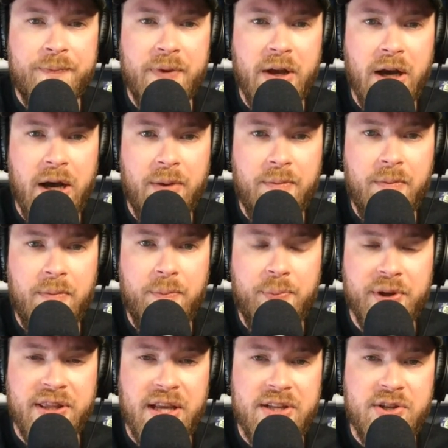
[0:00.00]

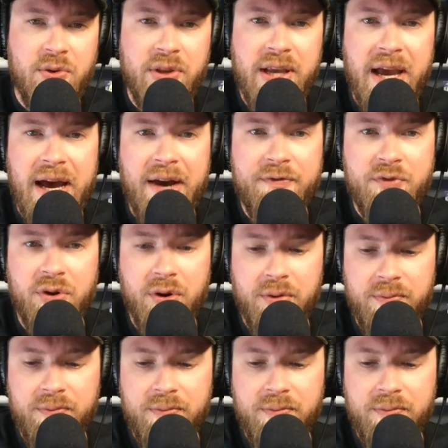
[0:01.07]
but that's only after